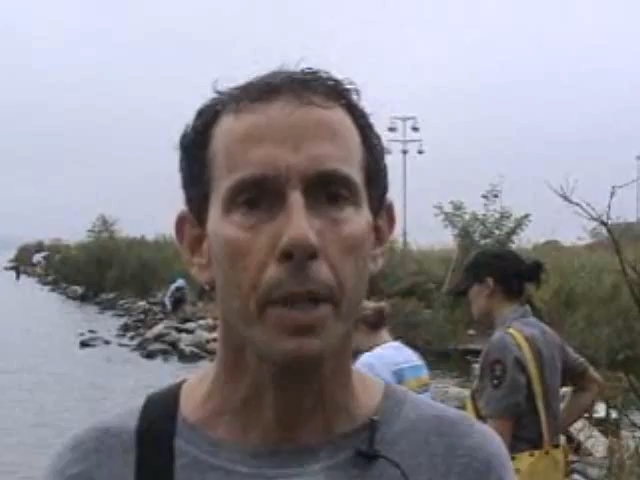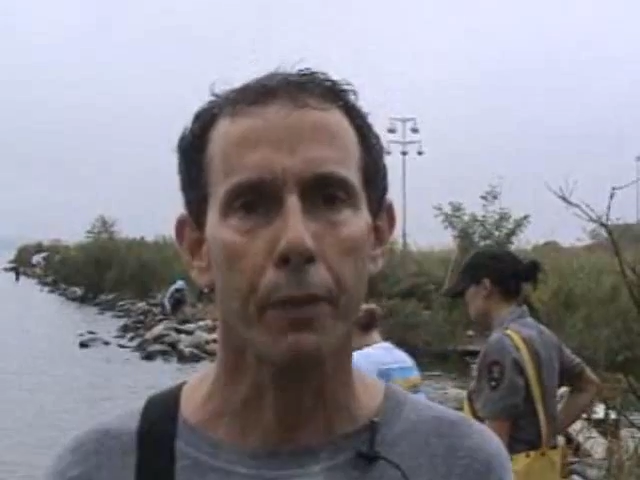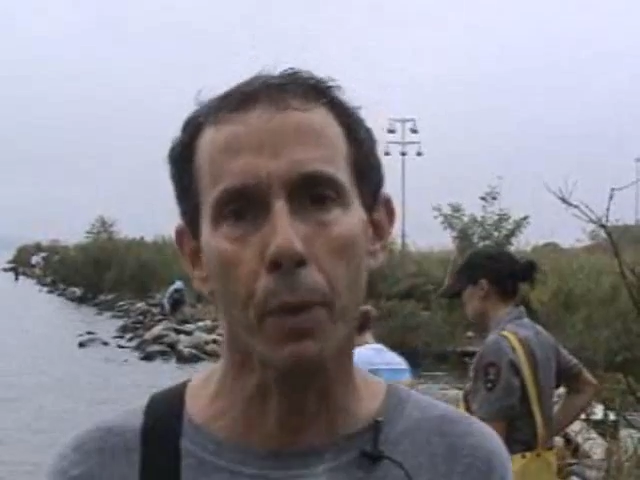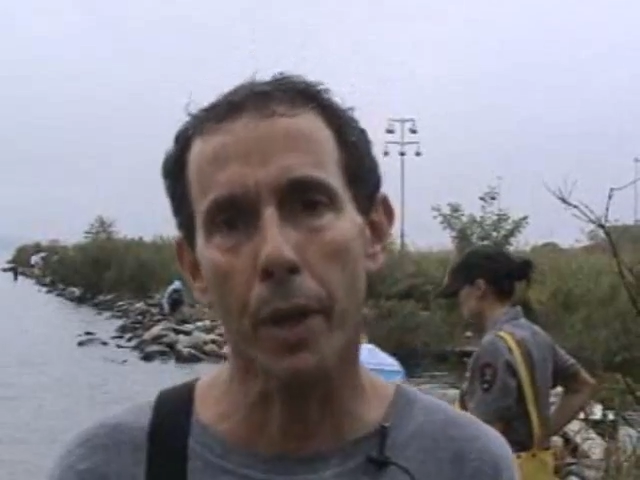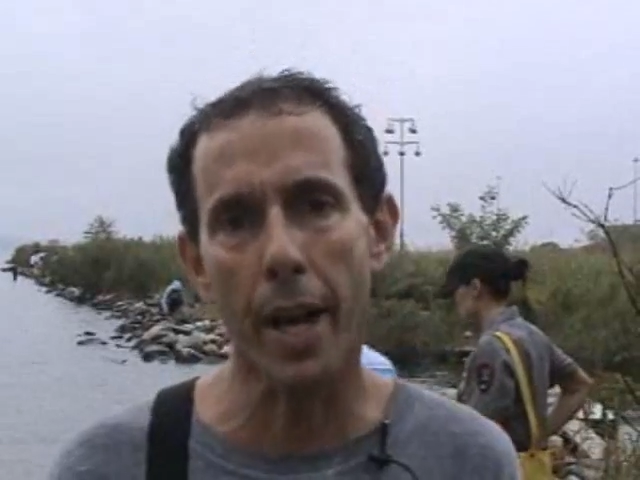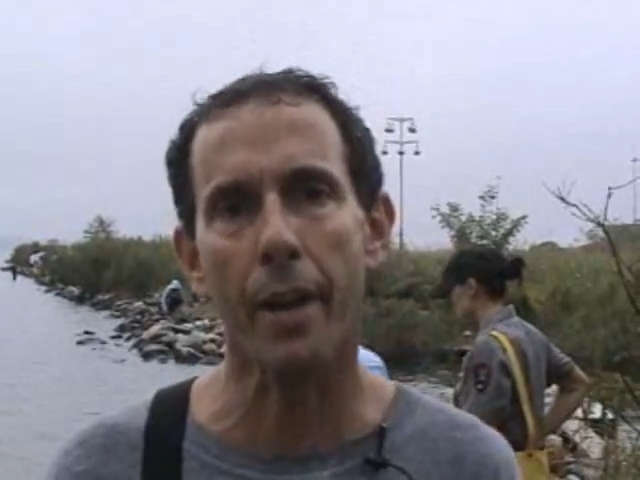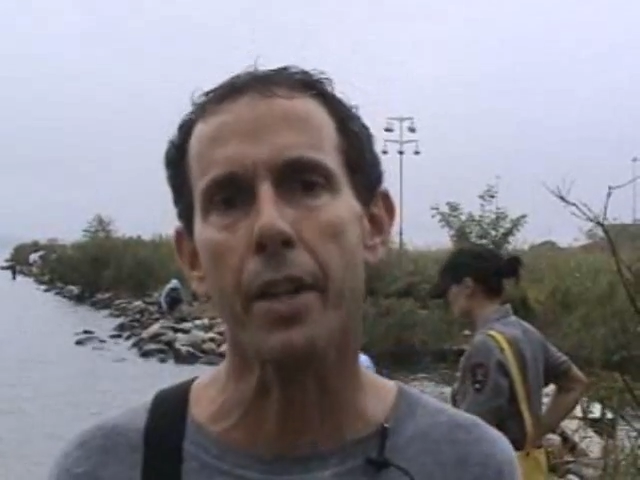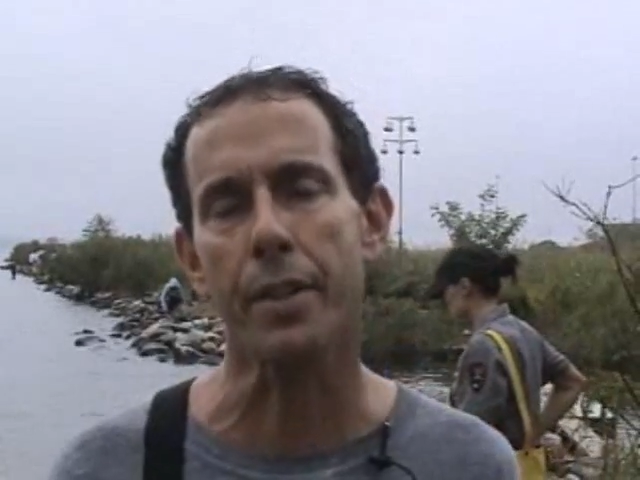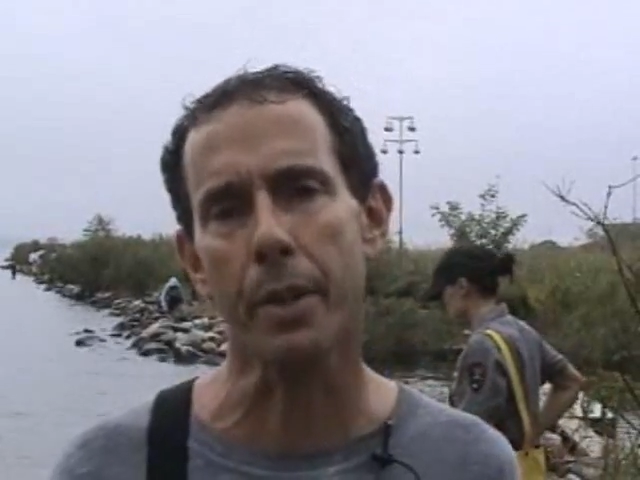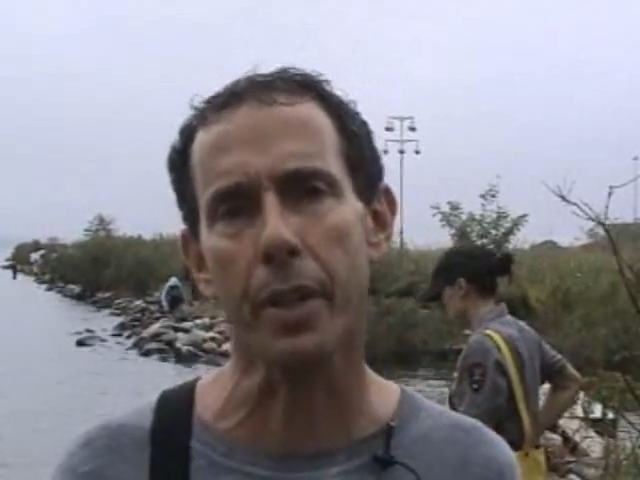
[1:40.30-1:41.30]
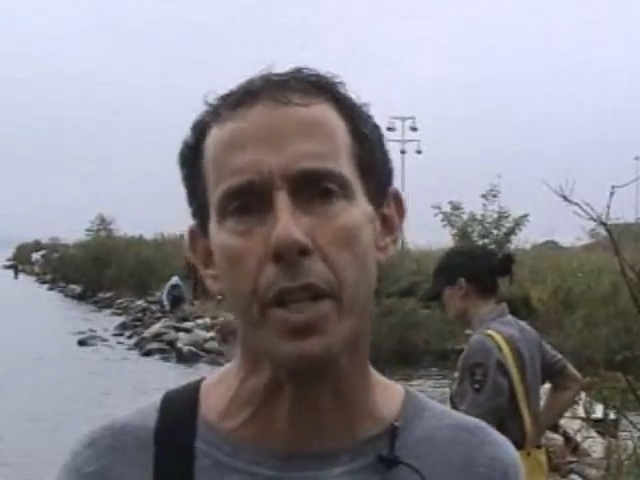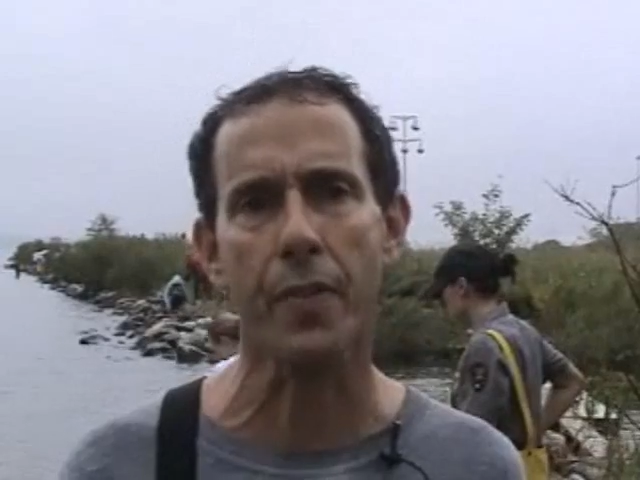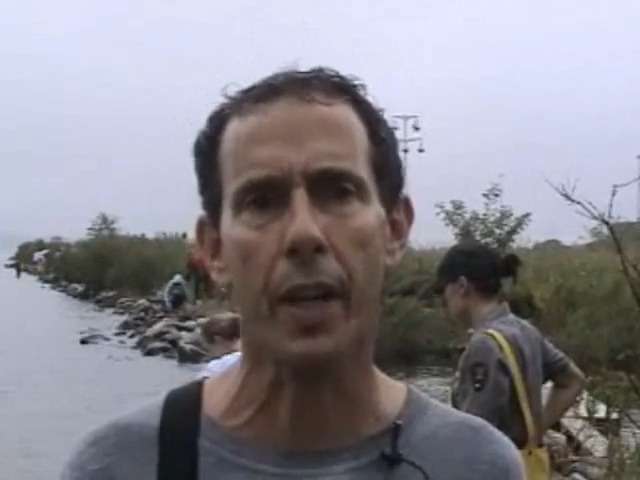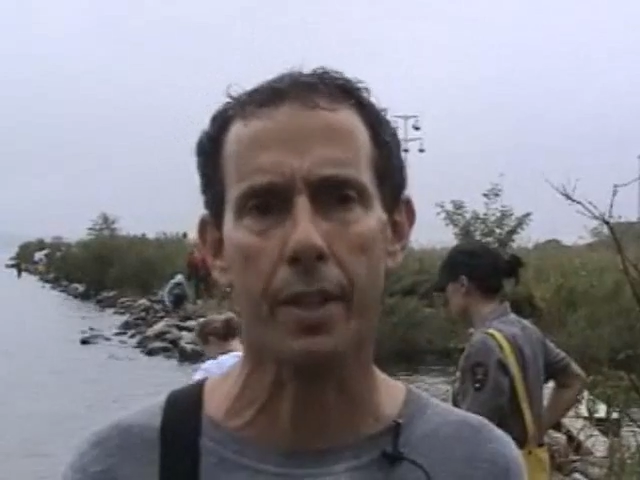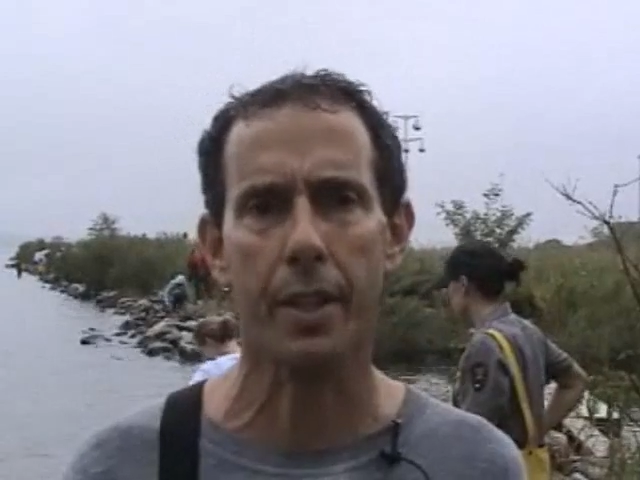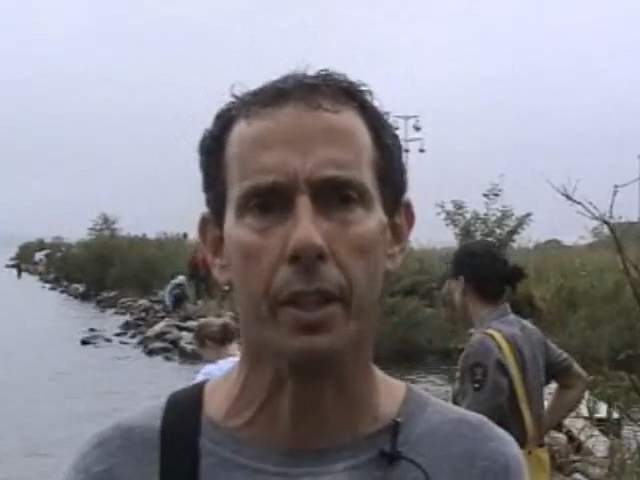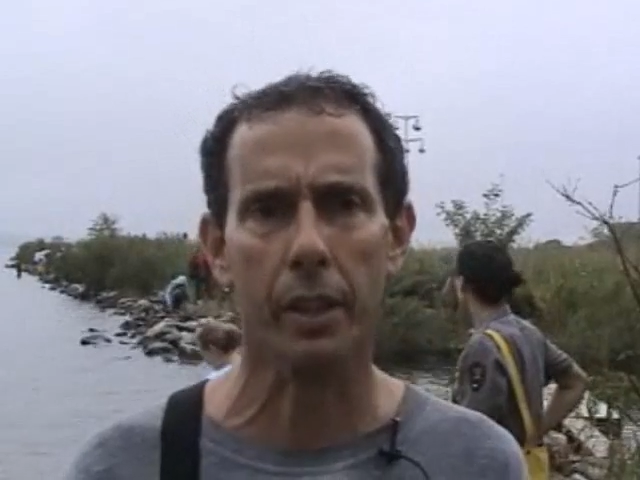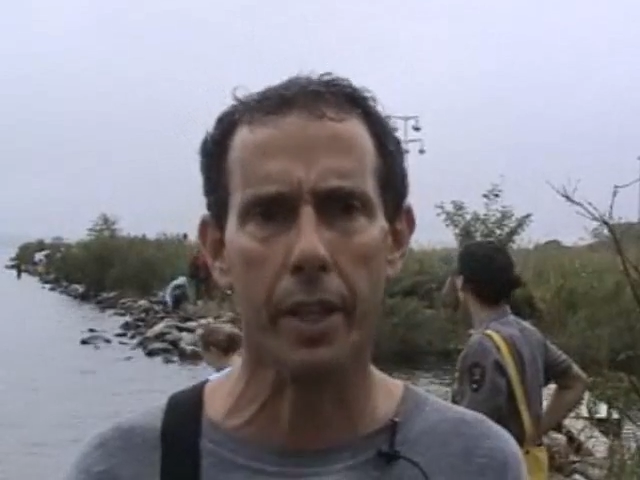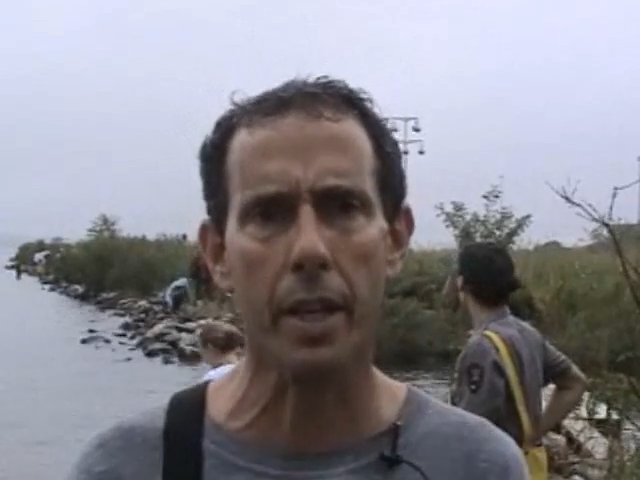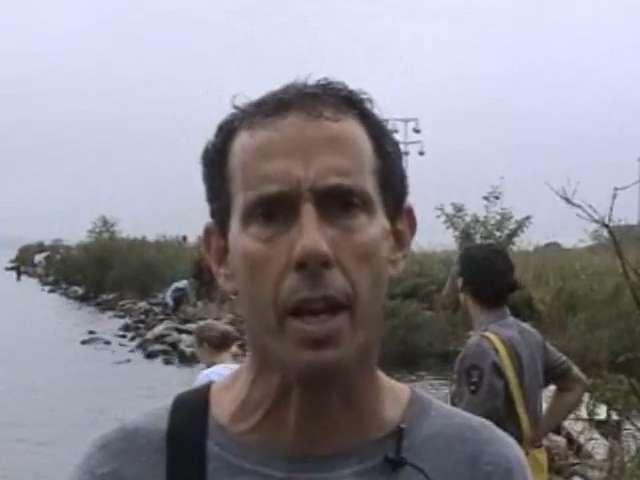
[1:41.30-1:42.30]
But if we weren't out here doing these volunteer
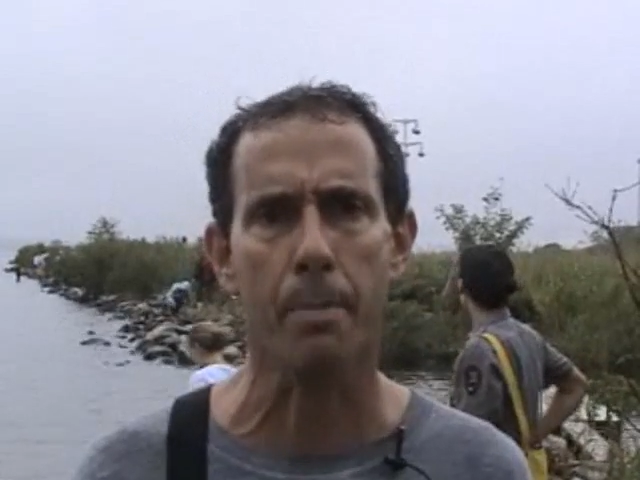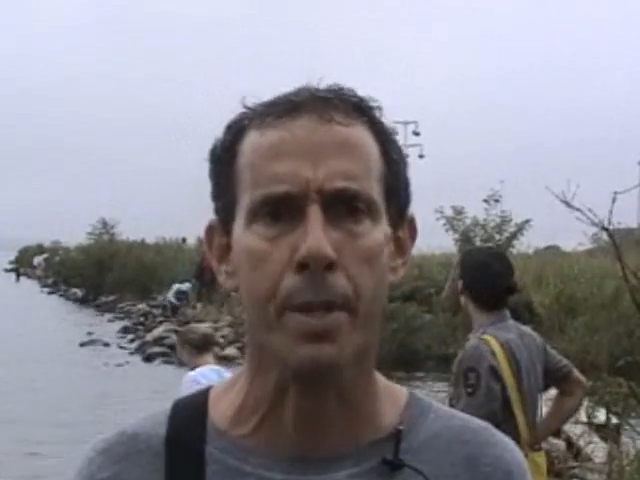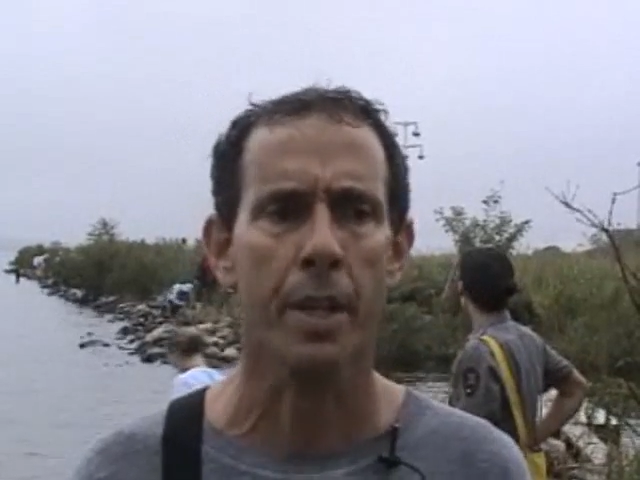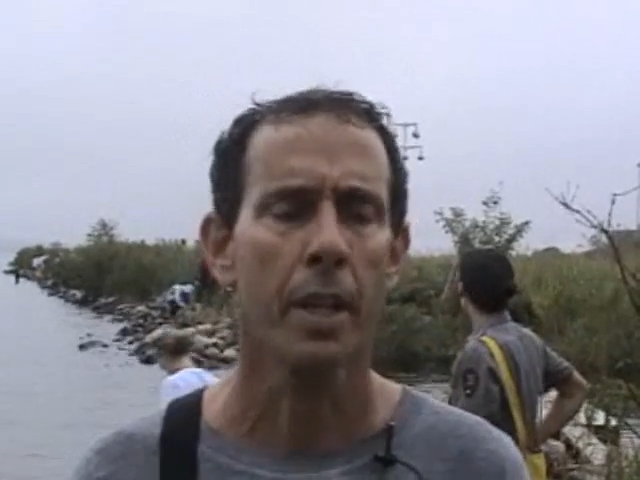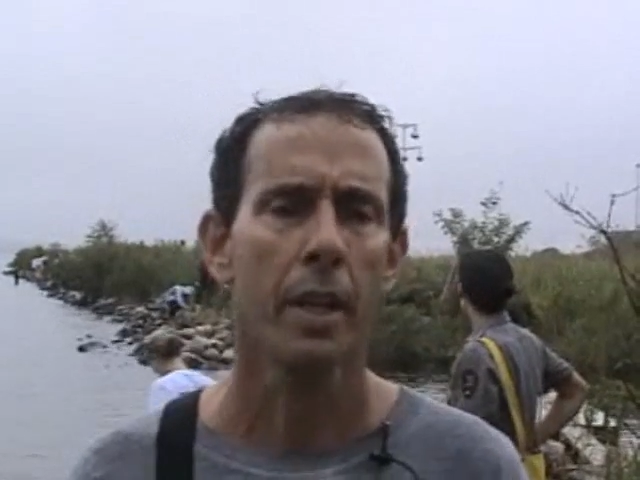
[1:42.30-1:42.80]
cleanups,